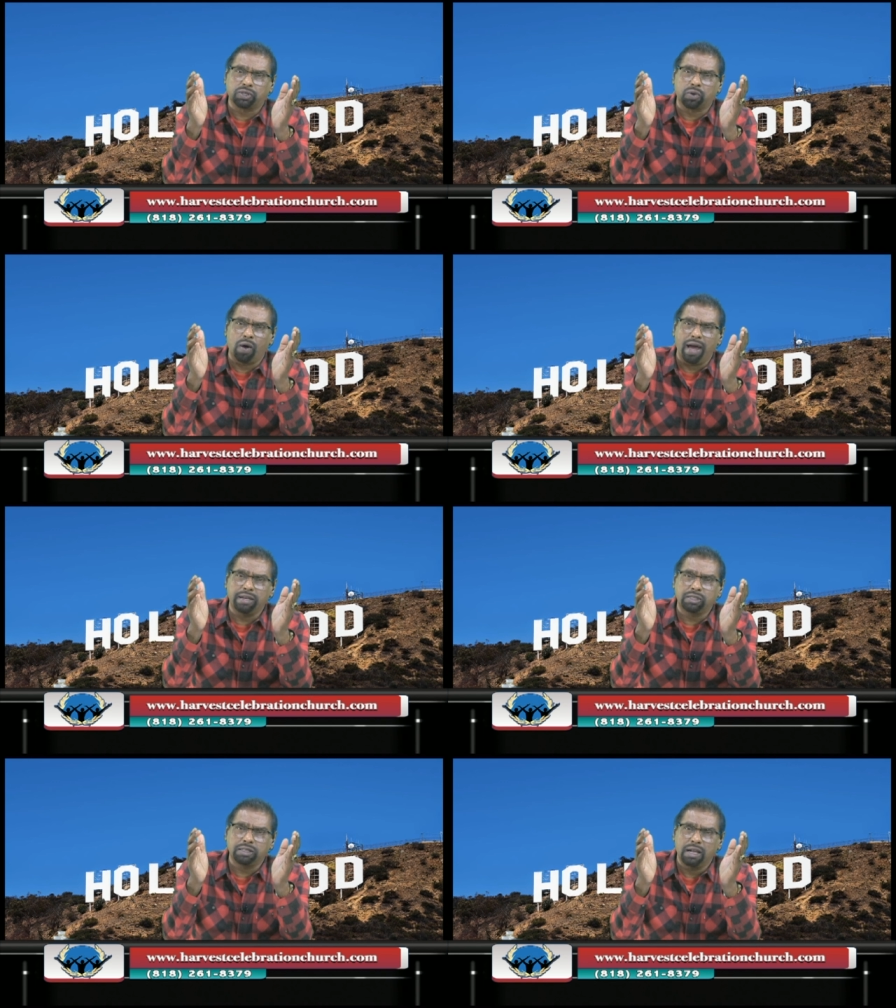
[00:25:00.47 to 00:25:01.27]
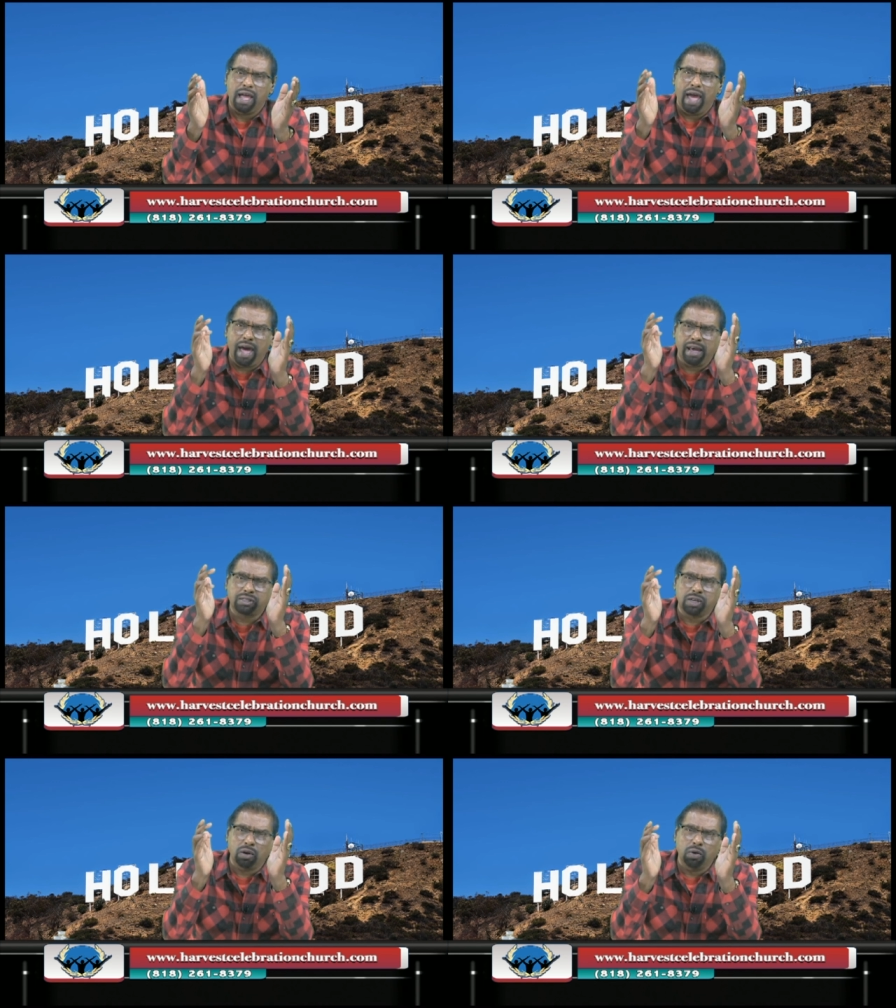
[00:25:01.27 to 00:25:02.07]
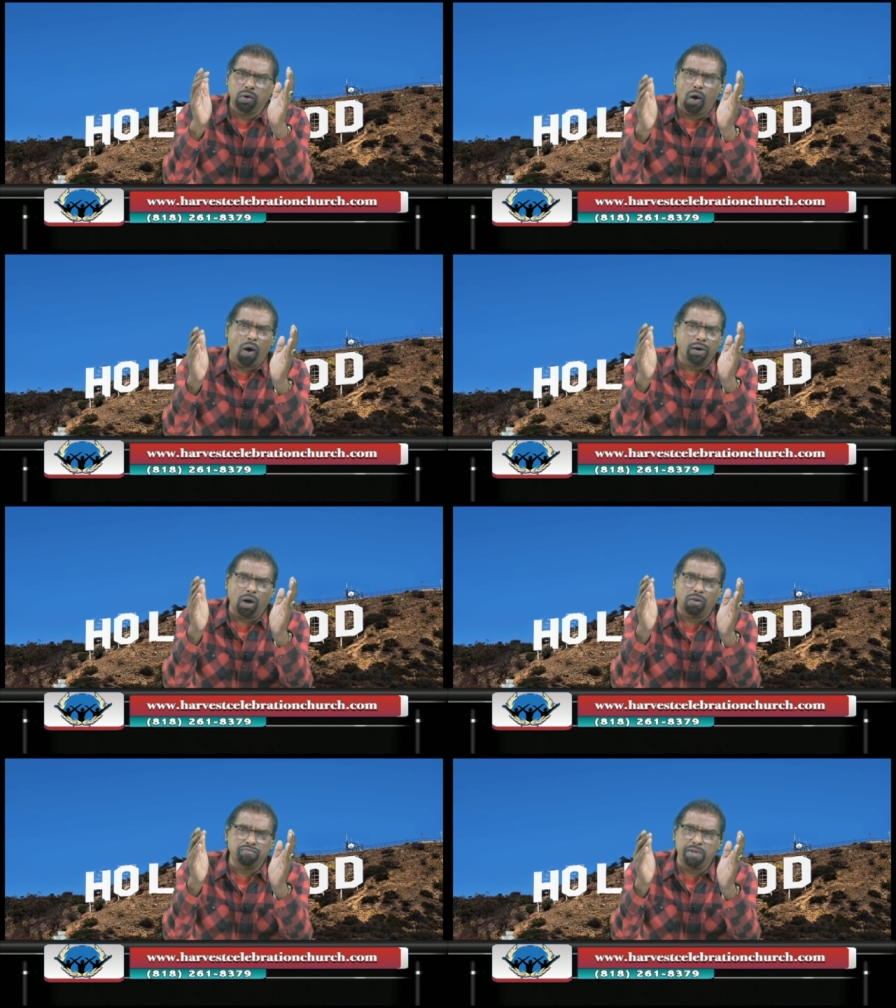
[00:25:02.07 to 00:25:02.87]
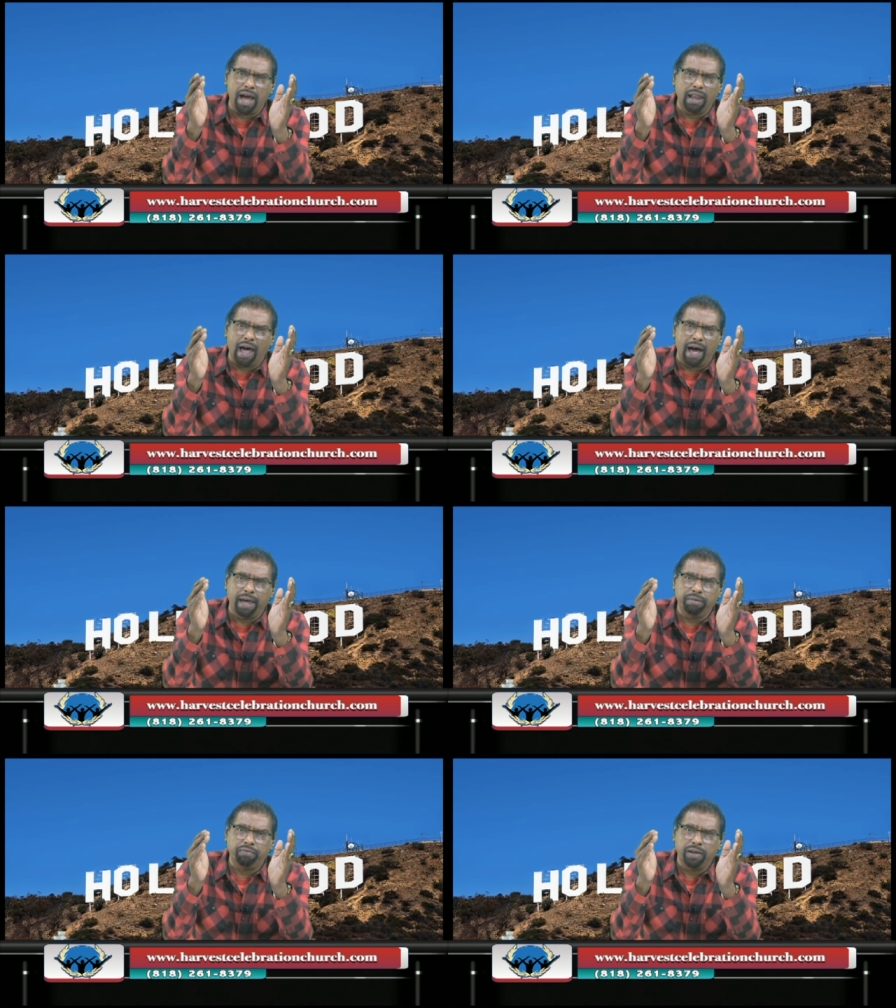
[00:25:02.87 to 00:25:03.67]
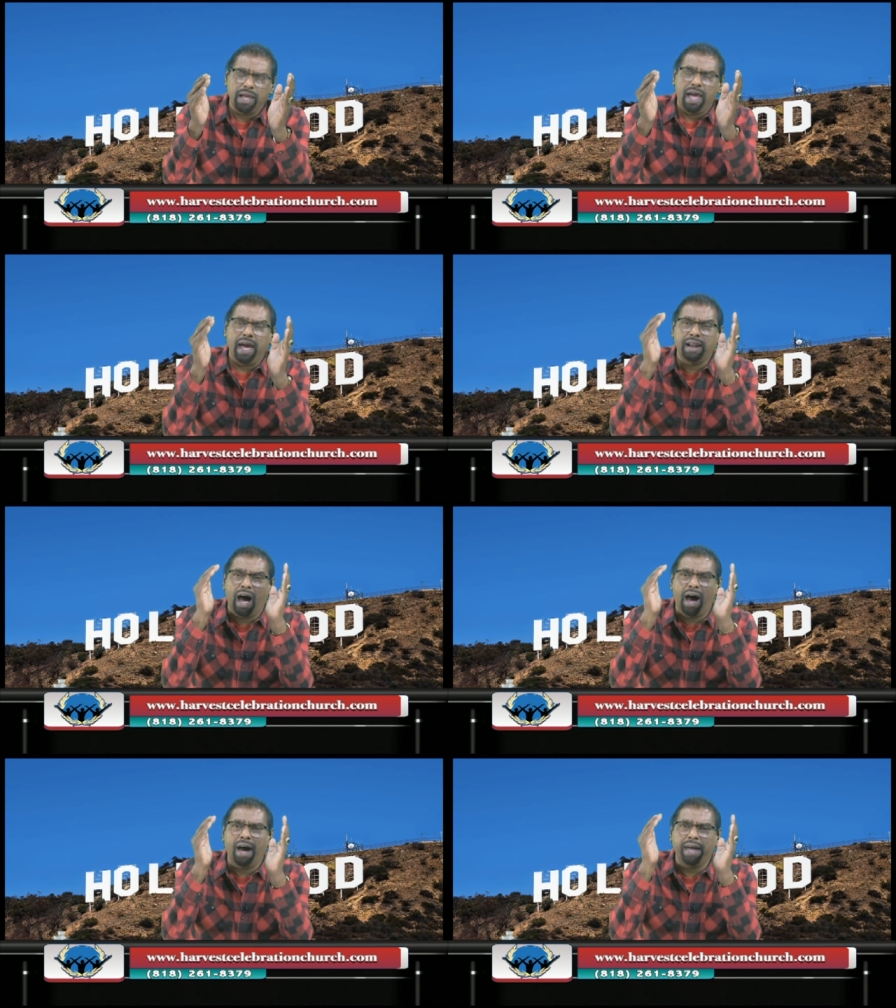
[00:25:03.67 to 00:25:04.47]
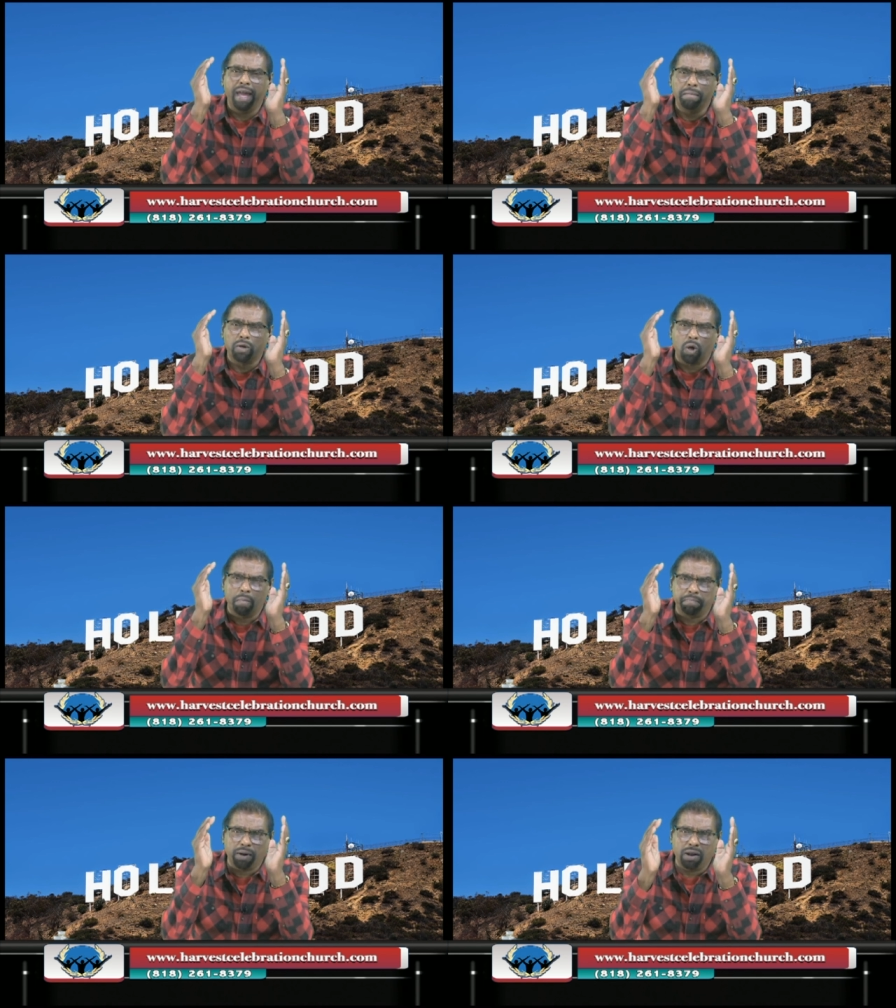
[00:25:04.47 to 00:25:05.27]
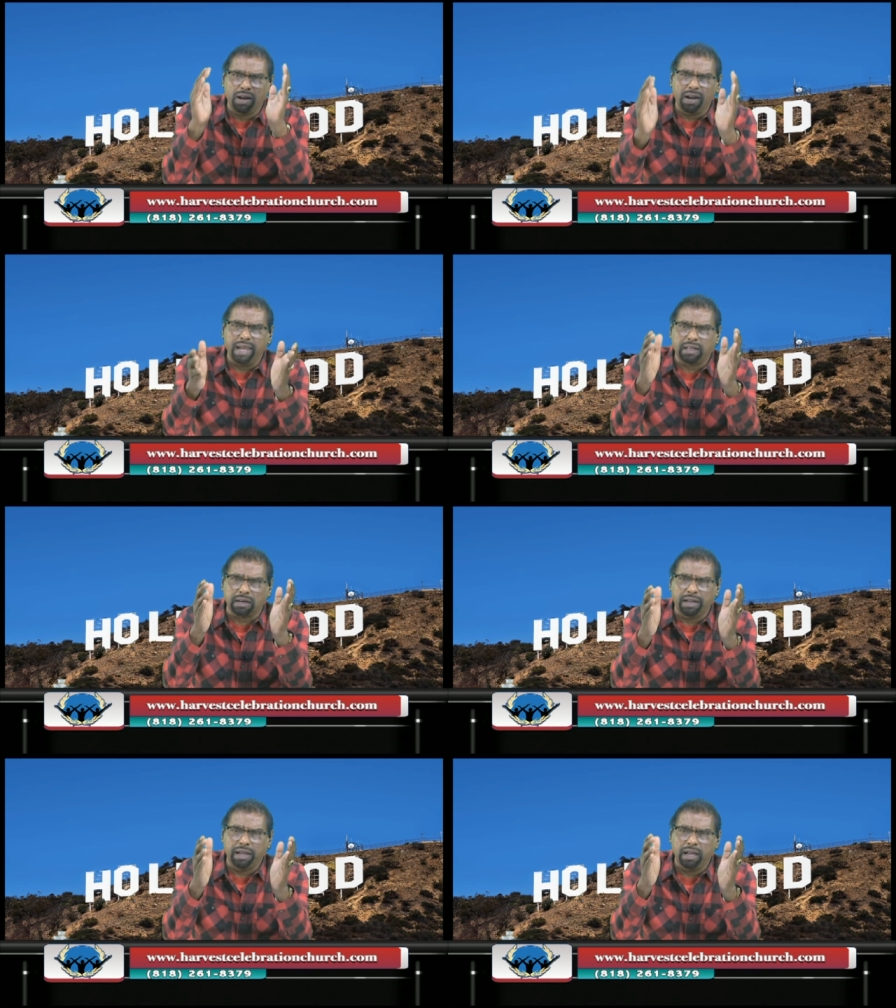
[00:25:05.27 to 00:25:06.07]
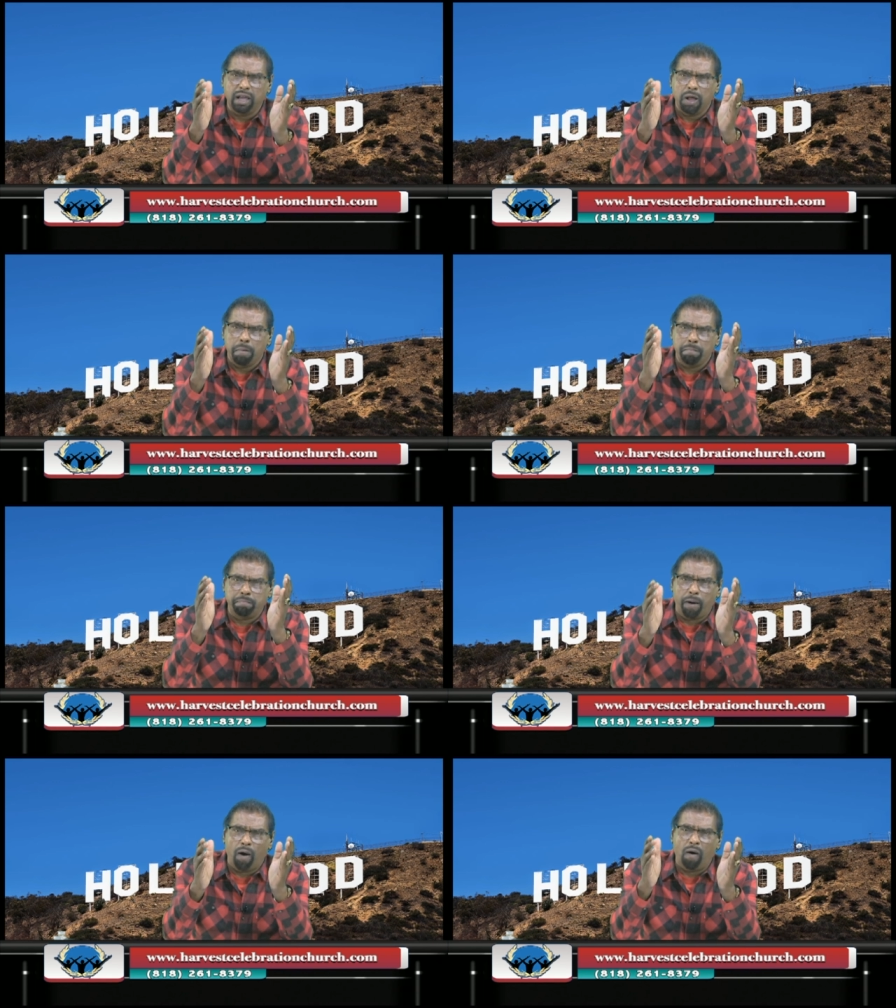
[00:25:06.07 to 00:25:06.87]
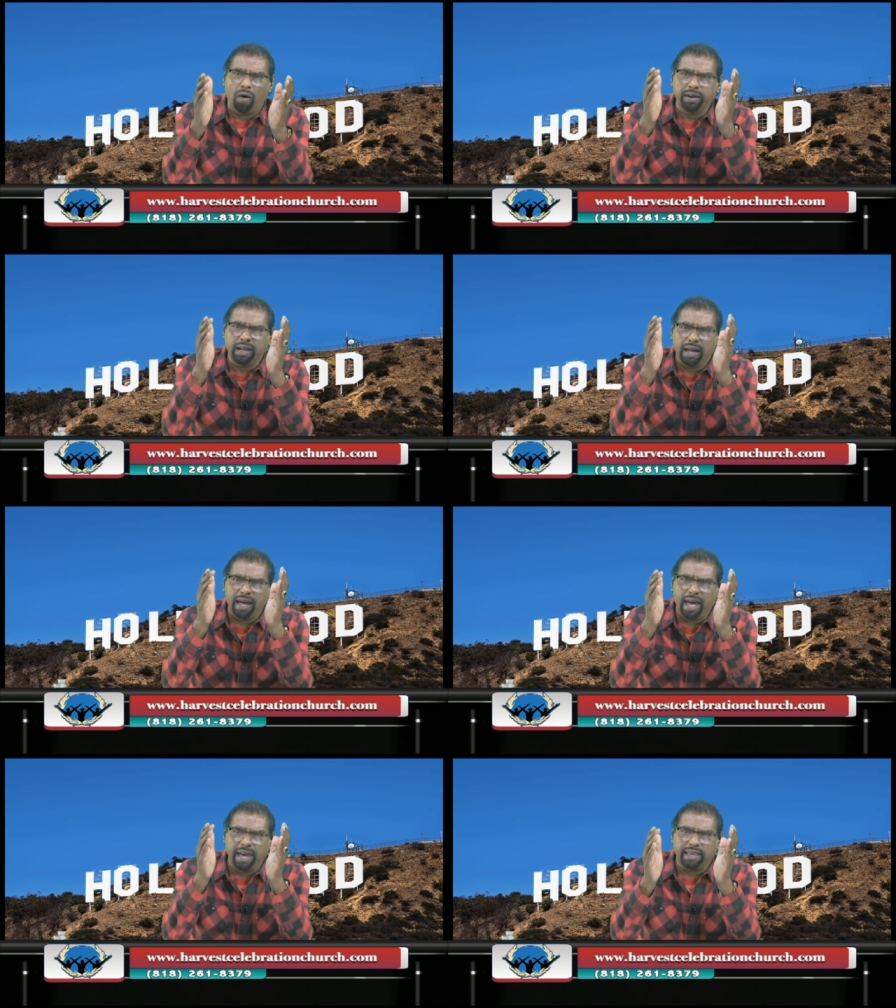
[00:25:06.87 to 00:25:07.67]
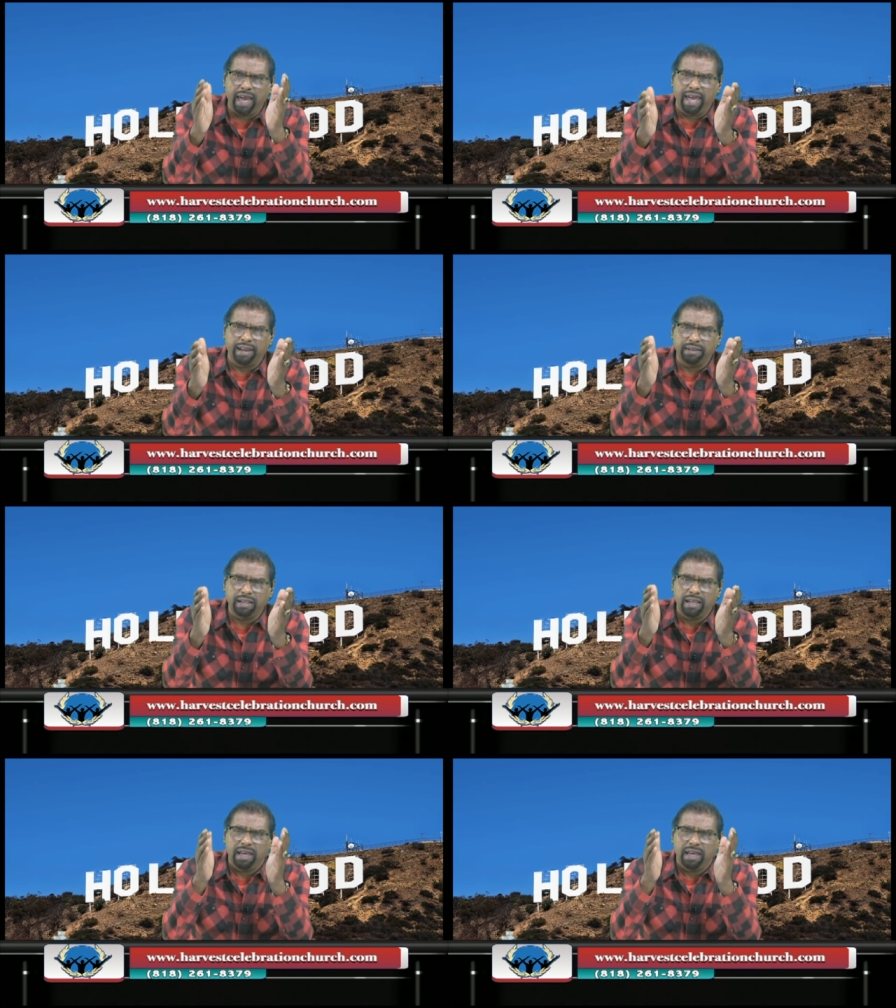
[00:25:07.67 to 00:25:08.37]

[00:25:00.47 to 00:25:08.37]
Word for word: Christ as the Lord of my life, and I am completely born again.